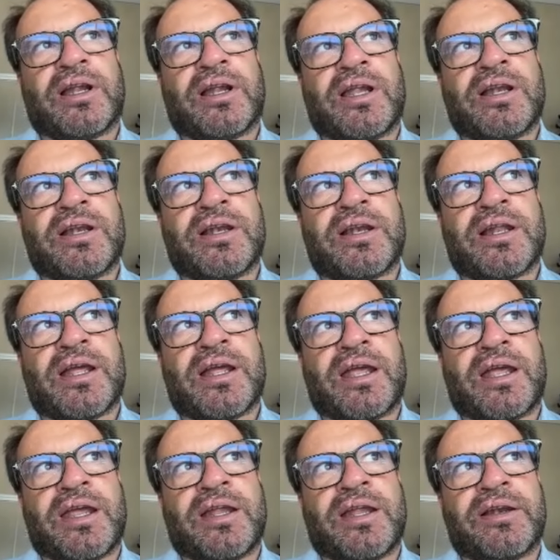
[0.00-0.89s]
in
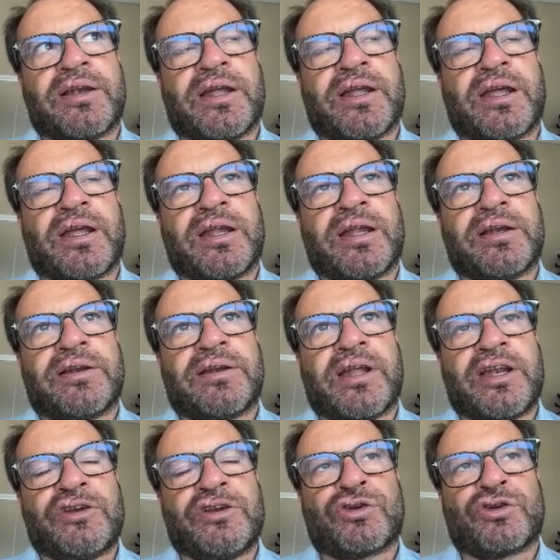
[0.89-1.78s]

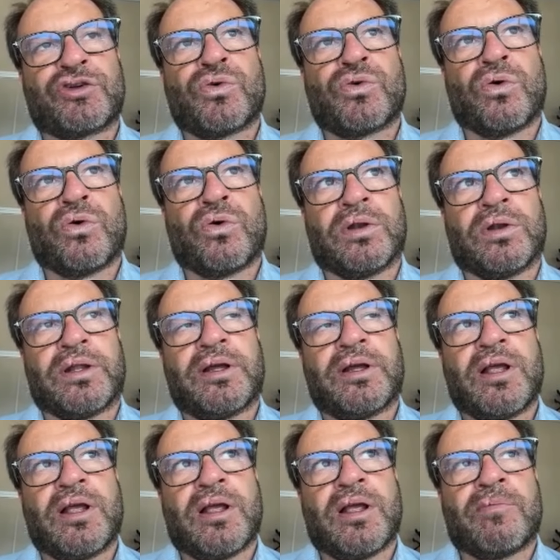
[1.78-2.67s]
the school
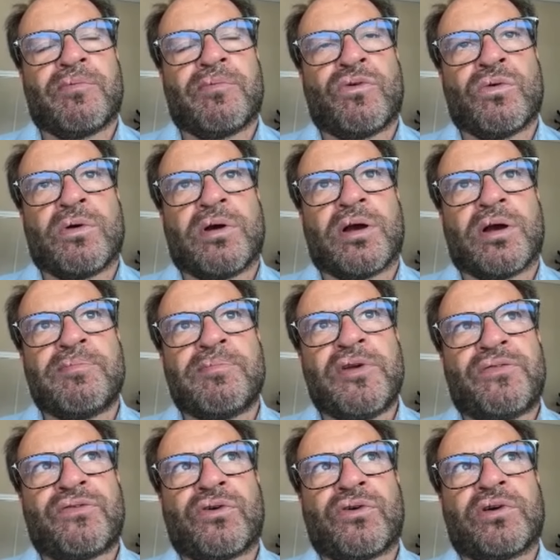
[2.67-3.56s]

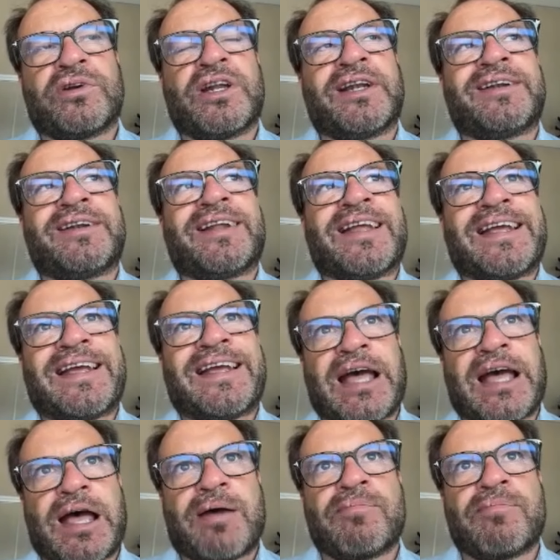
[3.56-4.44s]
before that they
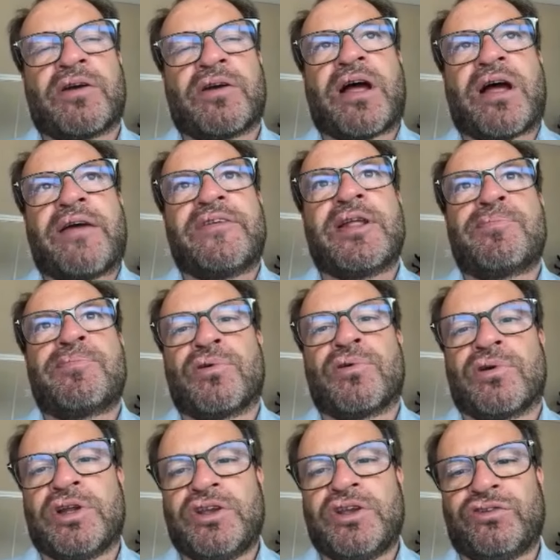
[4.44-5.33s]
come, arrive the
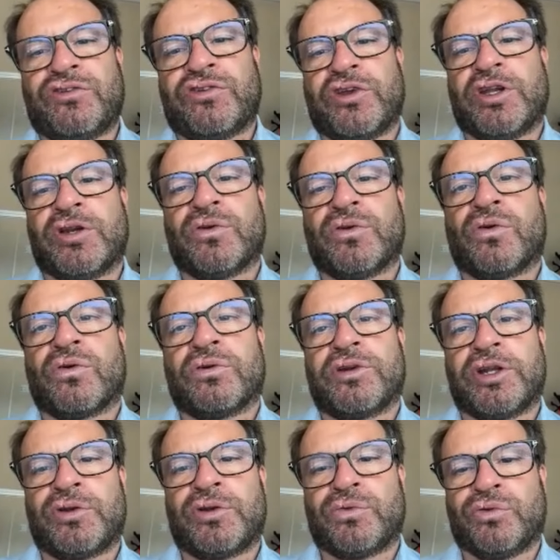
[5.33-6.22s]
police in
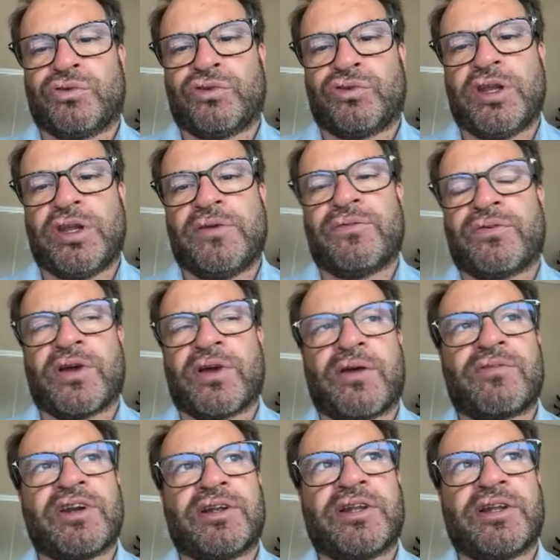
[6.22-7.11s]
order to see if
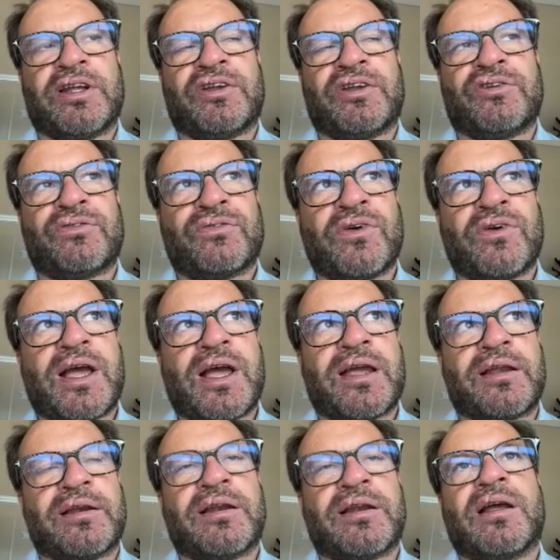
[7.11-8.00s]
everything is
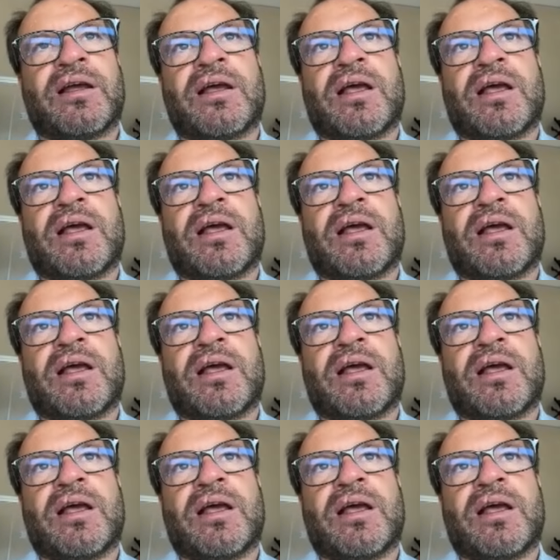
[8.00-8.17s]
fine.